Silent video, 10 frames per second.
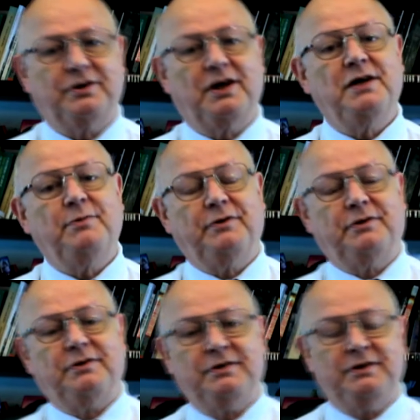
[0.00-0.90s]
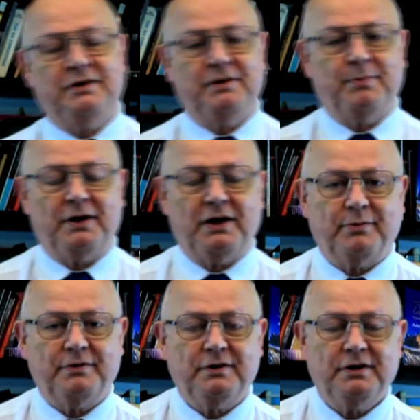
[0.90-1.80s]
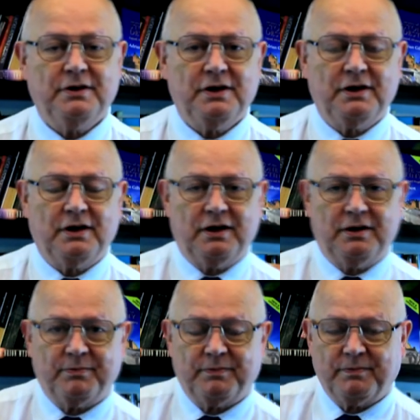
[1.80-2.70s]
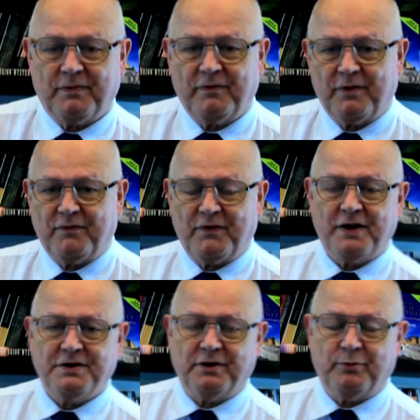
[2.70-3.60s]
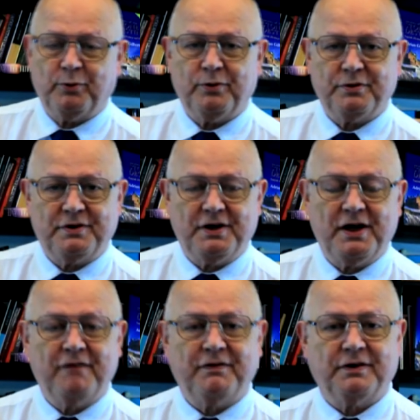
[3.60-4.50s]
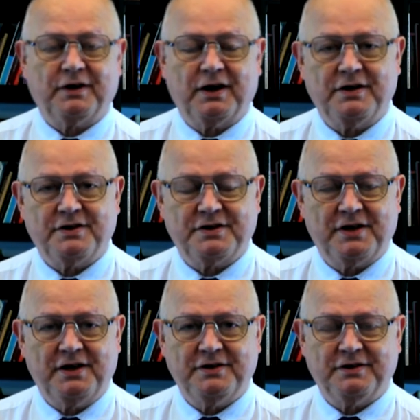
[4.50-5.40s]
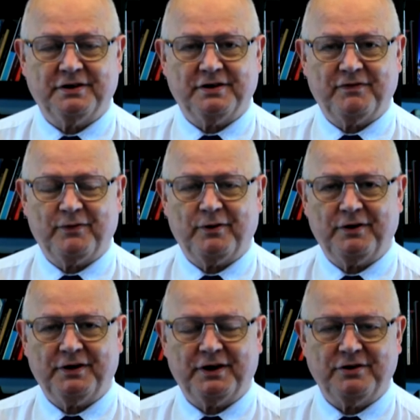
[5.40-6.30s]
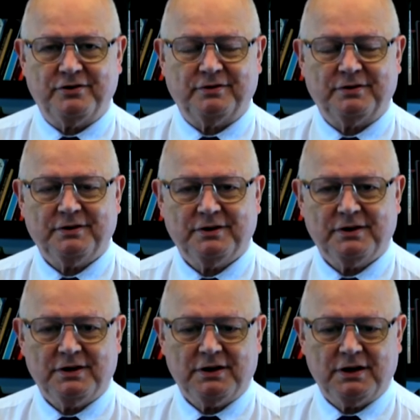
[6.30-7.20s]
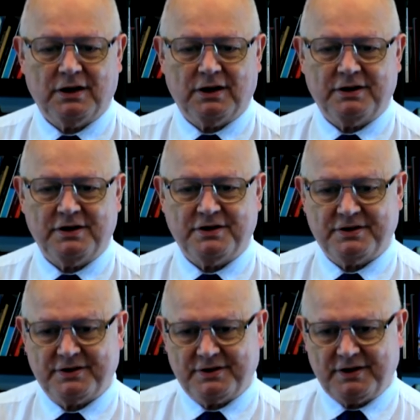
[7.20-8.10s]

Gabriel in the Bible, fighting the war in heaven against Satan and the fallen angel and his